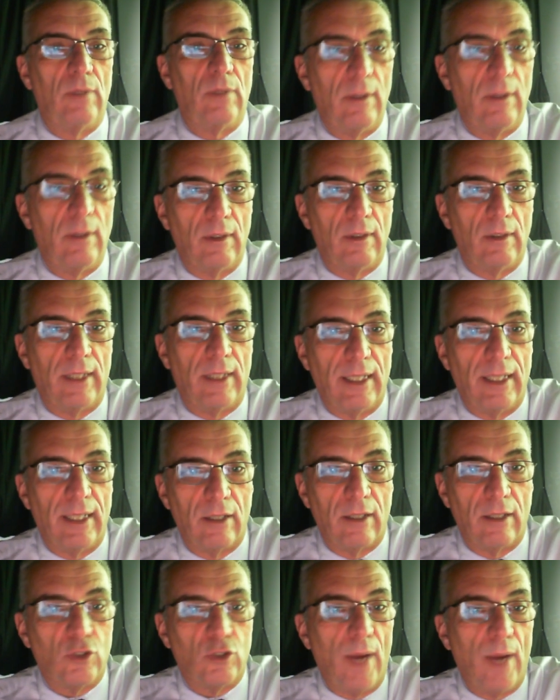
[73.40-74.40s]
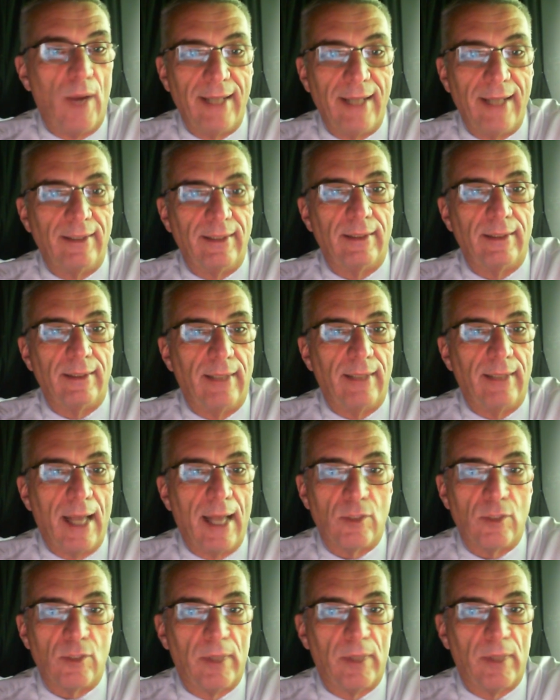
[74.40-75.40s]
the uh, trend has
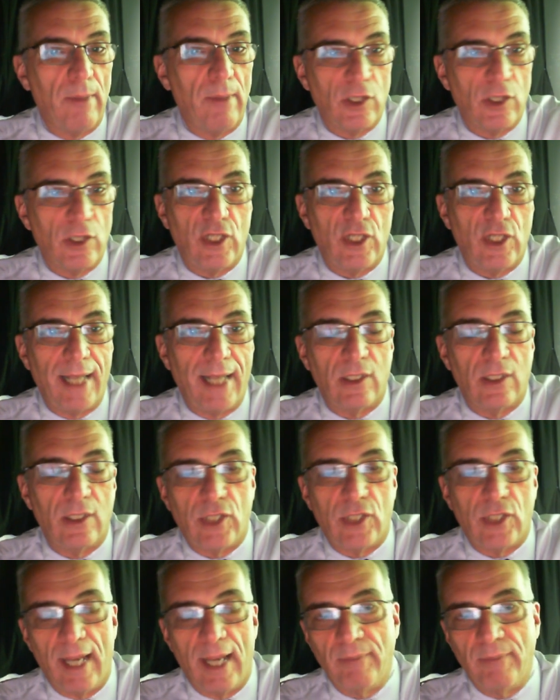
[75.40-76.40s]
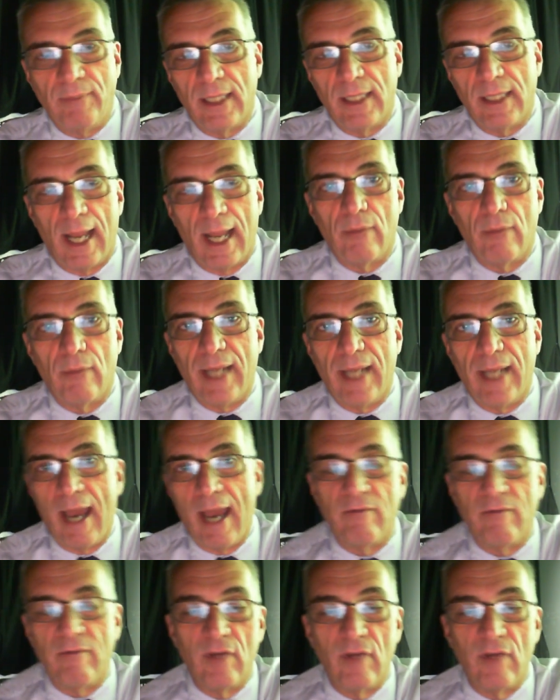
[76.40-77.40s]
pretty much stayed the same today. We
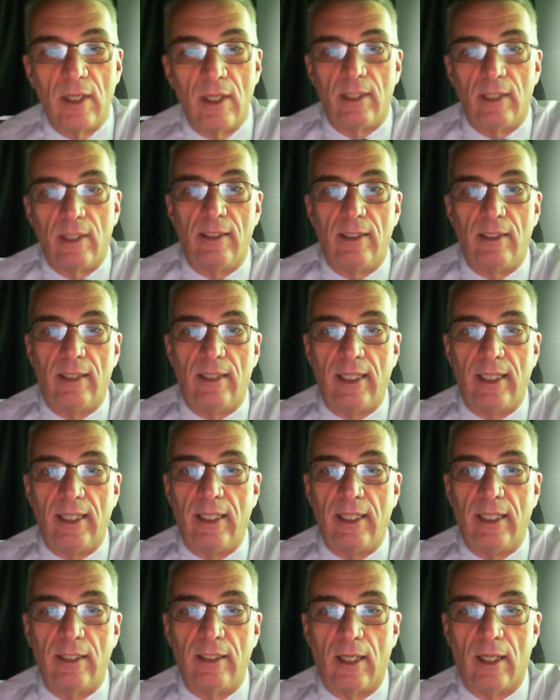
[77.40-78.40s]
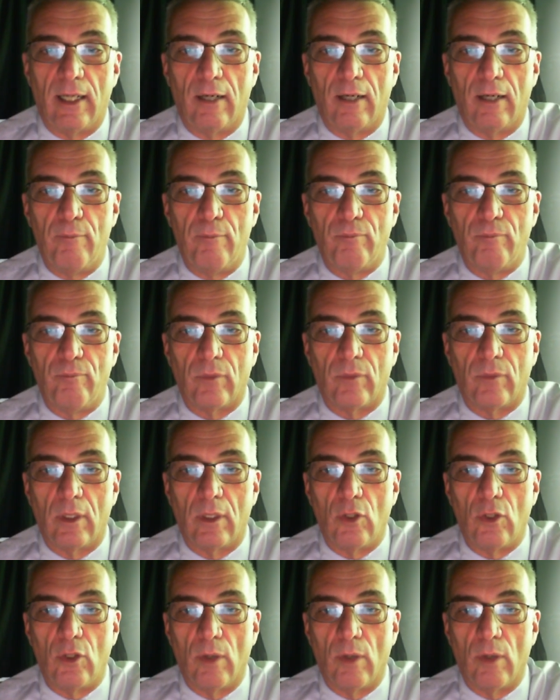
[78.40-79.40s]
have the um,
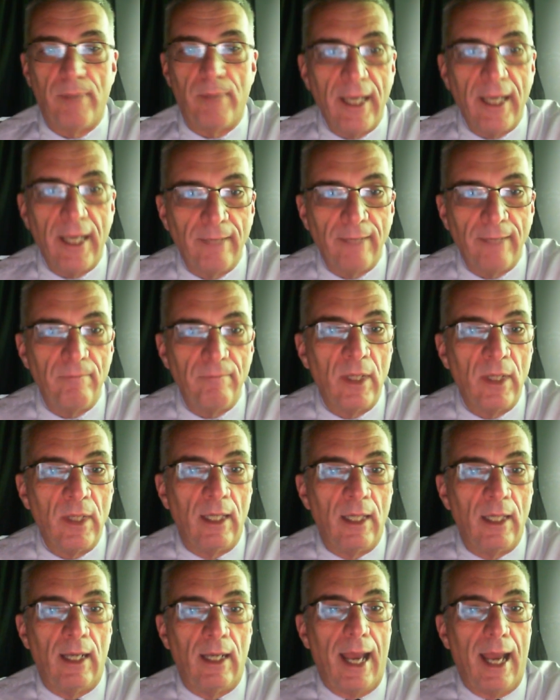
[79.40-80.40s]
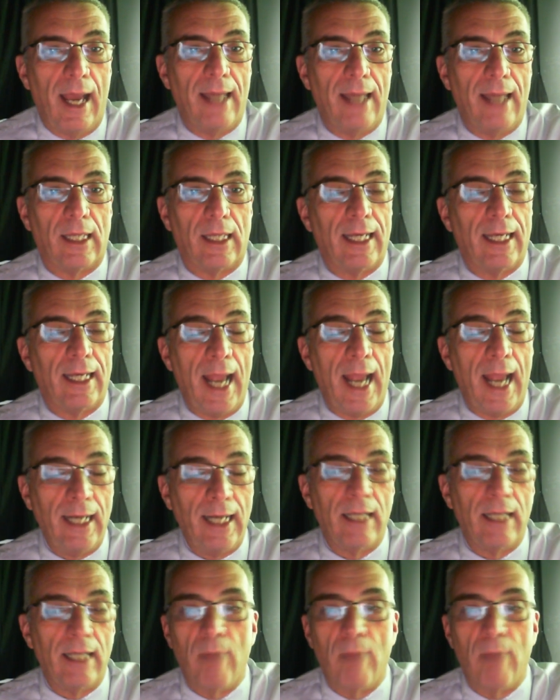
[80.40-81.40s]
European and the
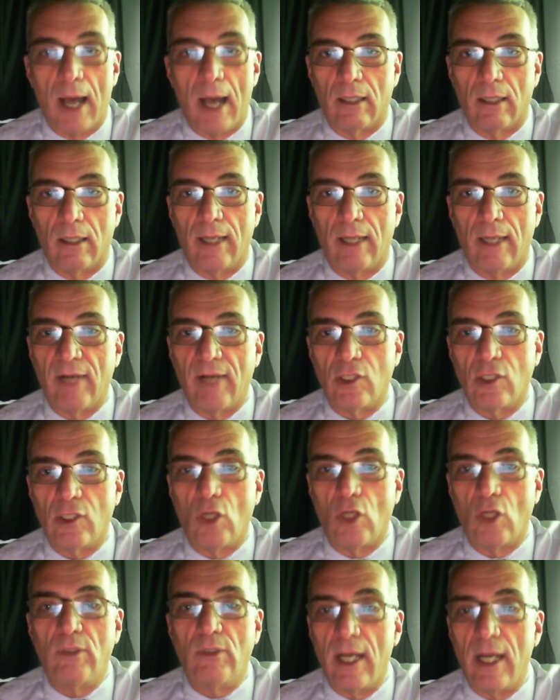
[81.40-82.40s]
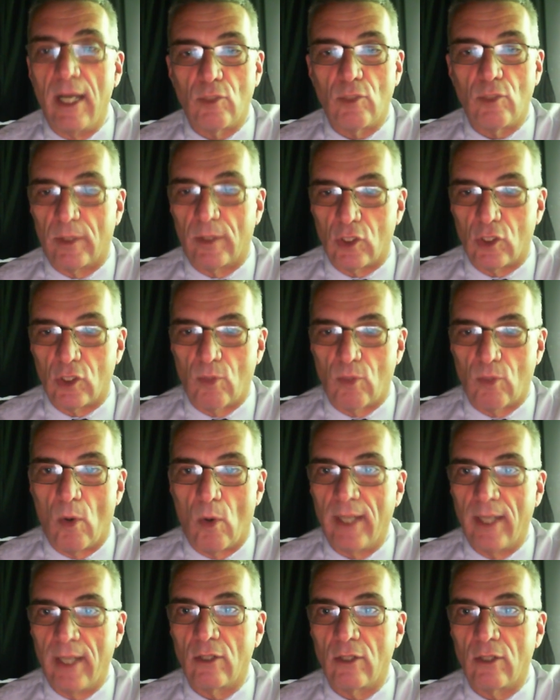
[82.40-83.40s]
Canadian model. I got so desperate this
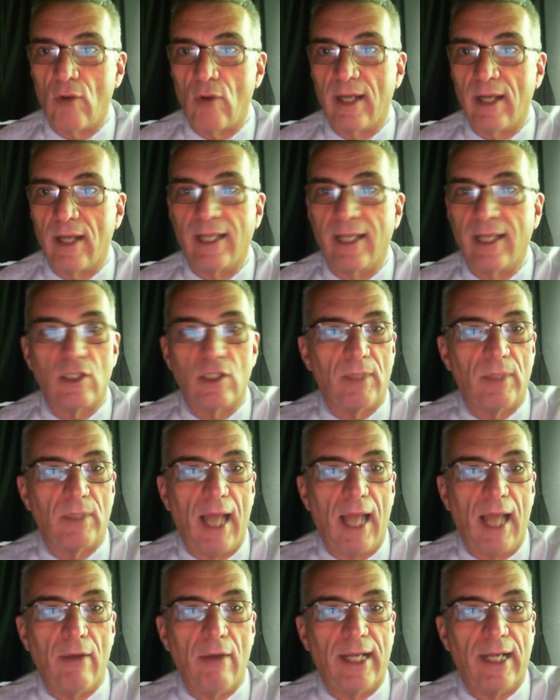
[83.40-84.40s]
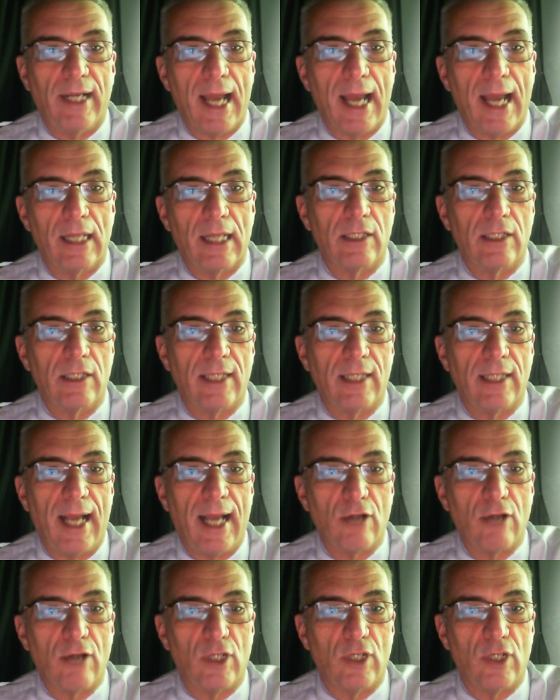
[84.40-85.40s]
morning to try to get some clarity out of this that I
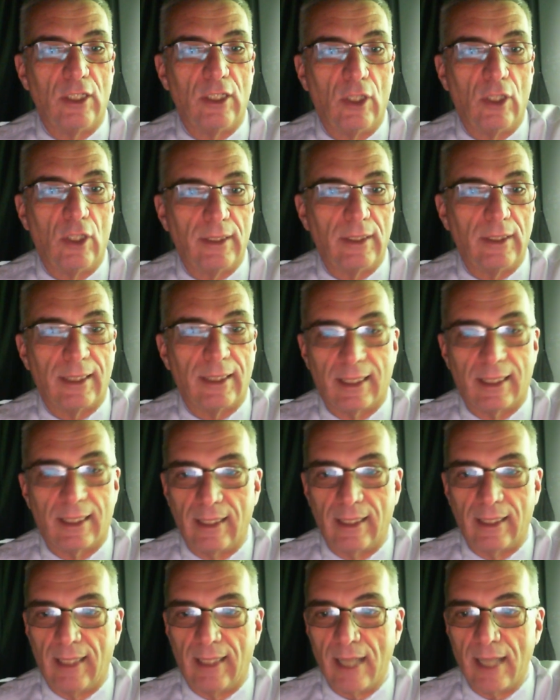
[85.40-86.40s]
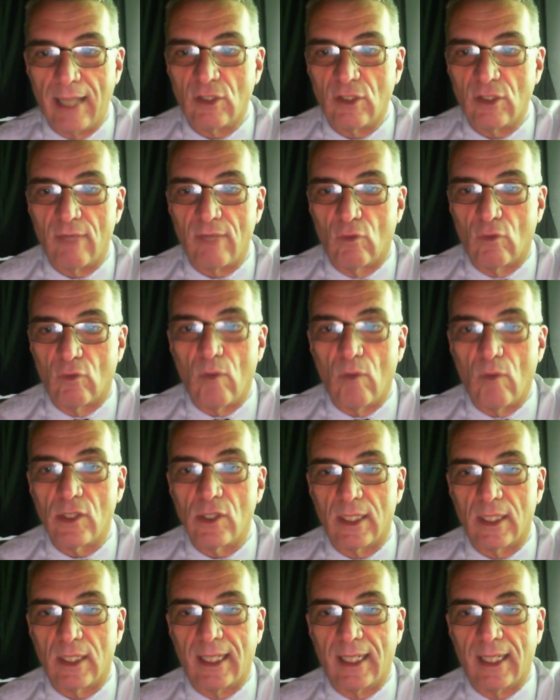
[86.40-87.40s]
actually looked at the, the last several runs of
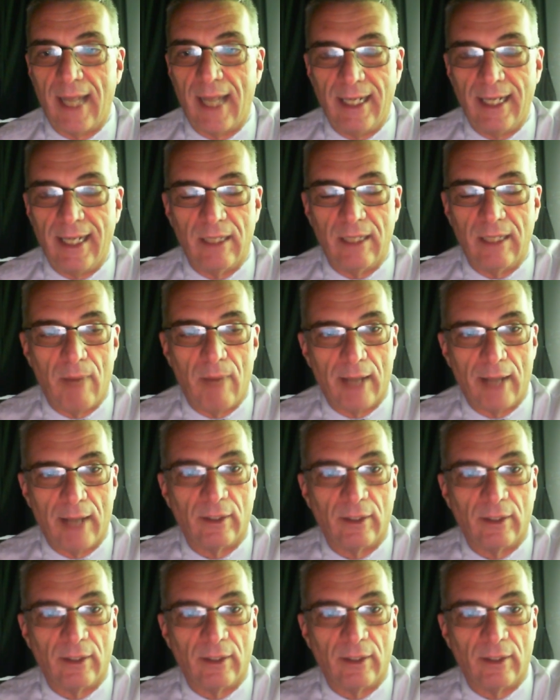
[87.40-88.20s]
the Canadian model,